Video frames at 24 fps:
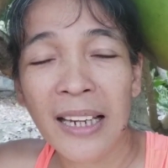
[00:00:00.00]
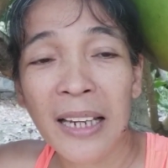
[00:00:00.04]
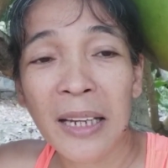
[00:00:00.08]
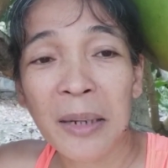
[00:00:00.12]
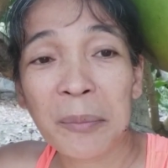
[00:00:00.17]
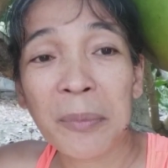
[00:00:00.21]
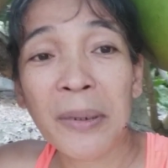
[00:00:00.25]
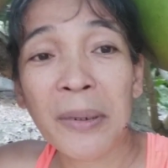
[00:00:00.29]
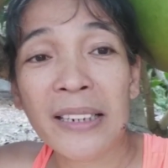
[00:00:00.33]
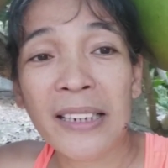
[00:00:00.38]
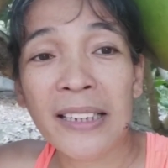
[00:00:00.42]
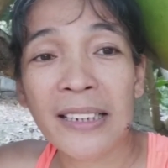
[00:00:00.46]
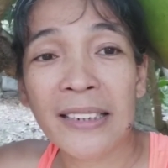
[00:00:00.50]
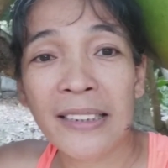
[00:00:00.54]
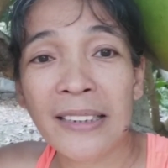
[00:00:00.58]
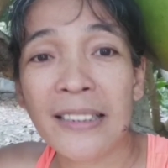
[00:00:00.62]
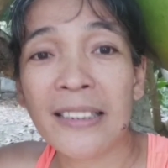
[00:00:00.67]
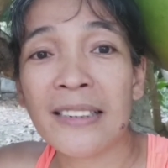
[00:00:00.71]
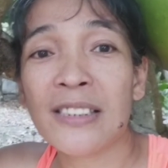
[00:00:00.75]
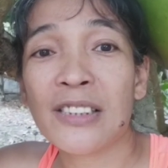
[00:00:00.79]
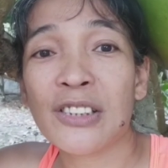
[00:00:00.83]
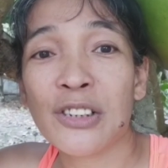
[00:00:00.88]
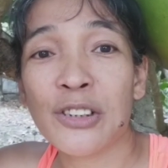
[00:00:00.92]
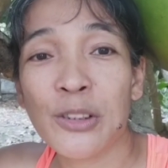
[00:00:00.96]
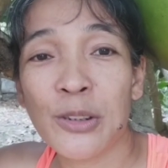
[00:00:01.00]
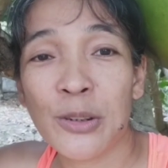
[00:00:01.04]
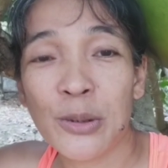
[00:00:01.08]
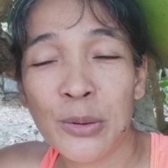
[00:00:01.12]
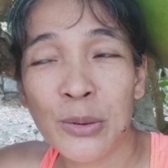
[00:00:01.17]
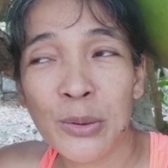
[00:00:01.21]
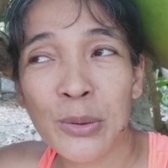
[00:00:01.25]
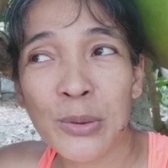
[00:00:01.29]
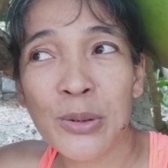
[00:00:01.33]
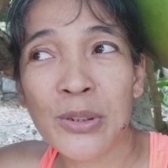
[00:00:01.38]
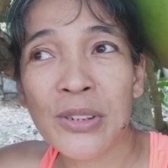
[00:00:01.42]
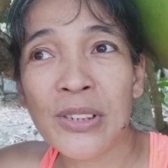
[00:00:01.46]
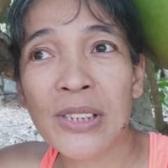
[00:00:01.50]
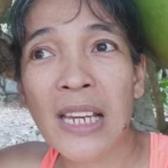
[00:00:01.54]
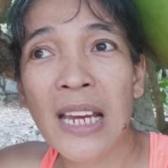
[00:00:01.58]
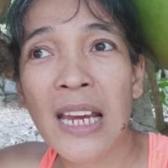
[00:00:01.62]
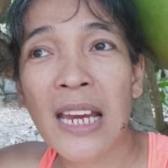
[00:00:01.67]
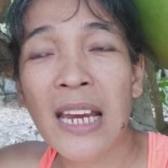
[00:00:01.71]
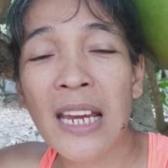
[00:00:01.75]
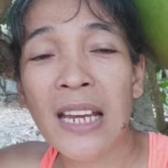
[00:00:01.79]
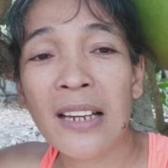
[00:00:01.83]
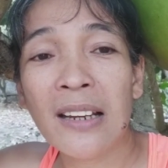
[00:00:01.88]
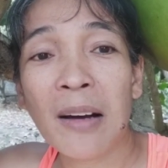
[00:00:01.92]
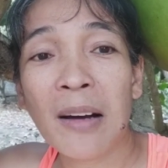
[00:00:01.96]
but it is used
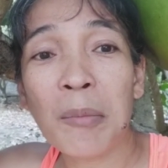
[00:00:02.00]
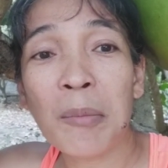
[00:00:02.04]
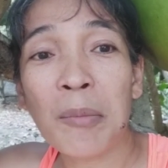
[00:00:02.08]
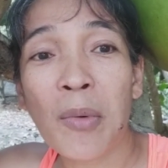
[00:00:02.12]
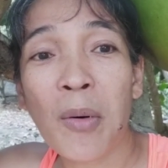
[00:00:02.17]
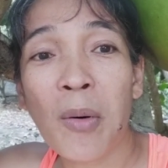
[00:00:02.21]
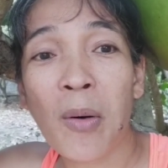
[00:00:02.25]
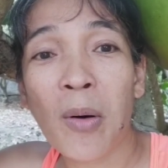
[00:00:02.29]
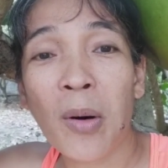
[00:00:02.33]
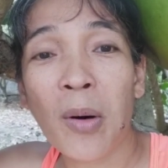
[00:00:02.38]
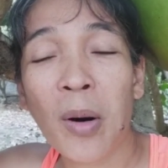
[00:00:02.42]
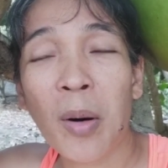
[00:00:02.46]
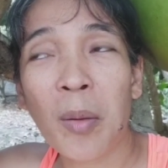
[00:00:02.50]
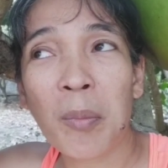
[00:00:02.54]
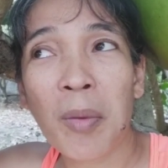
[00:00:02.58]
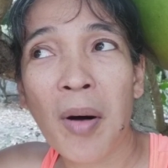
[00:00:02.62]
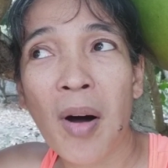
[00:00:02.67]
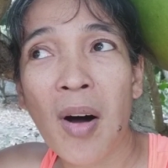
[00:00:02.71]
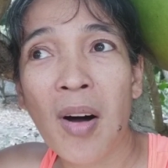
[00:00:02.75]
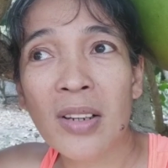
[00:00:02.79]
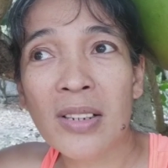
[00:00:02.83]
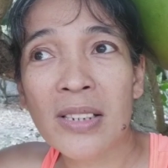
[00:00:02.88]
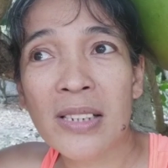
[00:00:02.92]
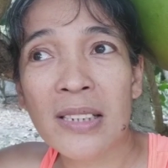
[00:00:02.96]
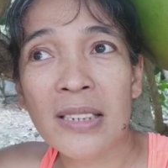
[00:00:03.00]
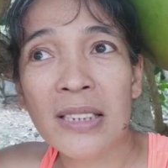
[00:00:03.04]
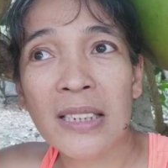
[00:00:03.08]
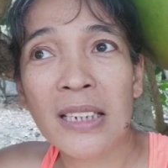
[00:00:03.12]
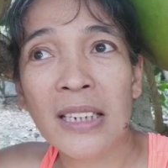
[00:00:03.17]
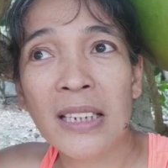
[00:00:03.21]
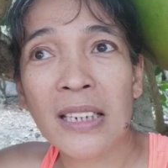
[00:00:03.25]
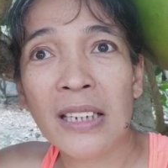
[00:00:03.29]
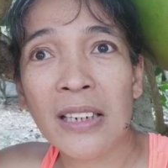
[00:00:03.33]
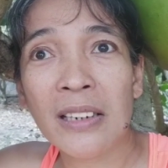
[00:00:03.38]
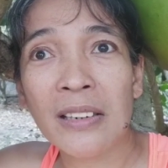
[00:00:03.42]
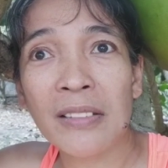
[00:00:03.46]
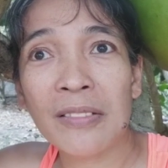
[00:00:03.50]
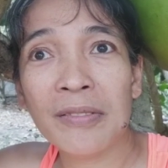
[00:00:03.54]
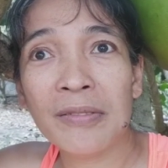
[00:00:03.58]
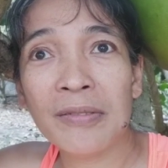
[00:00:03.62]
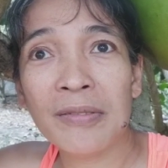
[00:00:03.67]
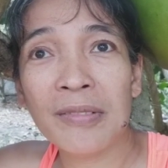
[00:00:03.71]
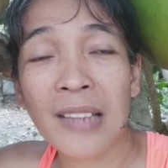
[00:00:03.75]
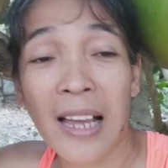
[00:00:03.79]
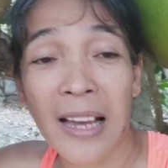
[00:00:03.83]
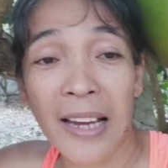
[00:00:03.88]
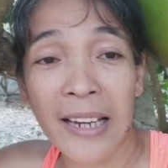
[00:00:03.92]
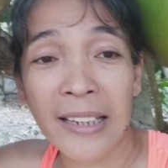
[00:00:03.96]
in a more positive
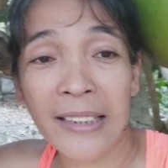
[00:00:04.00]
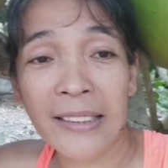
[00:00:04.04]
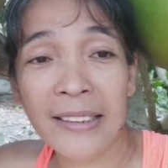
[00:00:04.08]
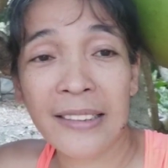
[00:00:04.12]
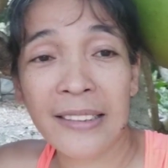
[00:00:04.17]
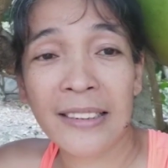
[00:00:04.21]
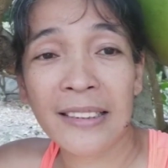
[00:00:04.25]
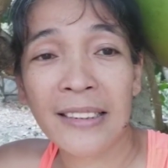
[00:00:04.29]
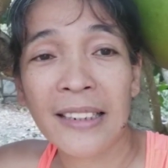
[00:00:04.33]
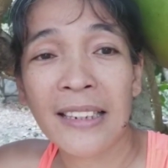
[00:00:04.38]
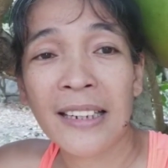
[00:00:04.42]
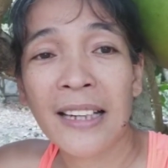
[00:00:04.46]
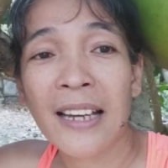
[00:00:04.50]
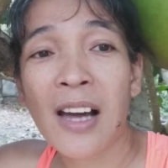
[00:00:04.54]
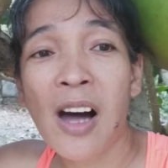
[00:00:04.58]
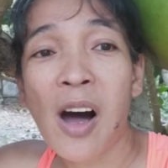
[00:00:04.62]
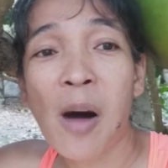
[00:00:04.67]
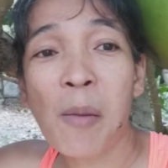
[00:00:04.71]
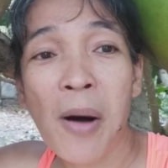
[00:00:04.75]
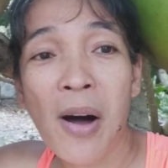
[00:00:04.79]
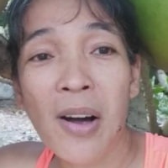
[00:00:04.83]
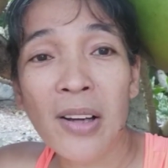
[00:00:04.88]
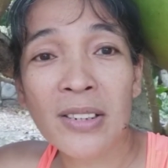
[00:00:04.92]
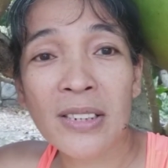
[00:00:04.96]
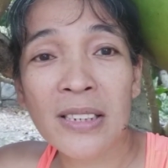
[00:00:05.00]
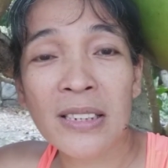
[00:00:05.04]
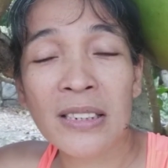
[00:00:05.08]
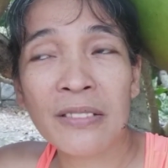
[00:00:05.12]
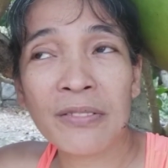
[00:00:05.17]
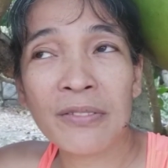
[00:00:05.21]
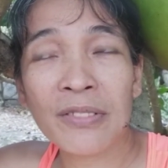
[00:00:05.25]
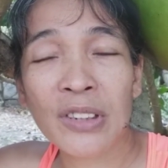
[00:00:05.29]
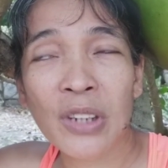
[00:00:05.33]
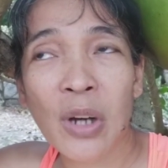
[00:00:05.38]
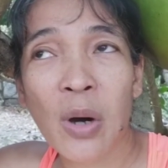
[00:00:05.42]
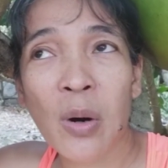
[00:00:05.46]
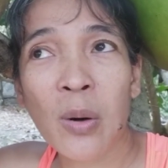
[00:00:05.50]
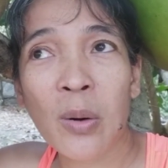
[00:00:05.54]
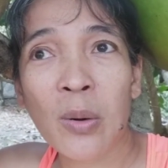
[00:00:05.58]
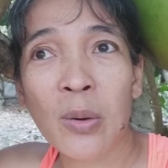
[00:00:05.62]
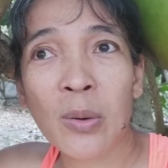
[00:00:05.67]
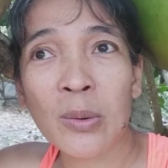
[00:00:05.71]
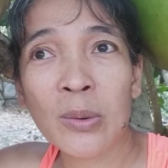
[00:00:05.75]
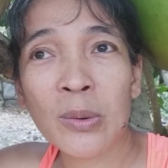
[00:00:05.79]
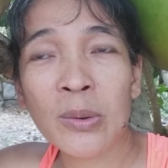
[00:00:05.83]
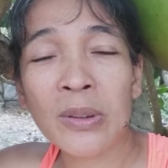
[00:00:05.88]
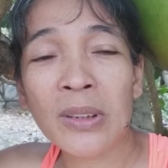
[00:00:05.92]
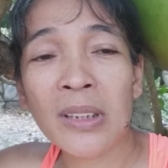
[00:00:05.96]
light, a positive
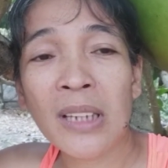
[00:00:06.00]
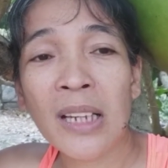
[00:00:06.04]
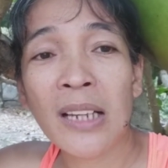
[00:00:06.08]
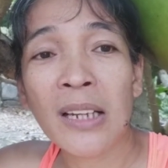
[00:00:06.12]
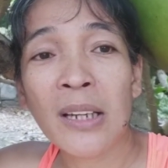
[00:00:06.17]
tone,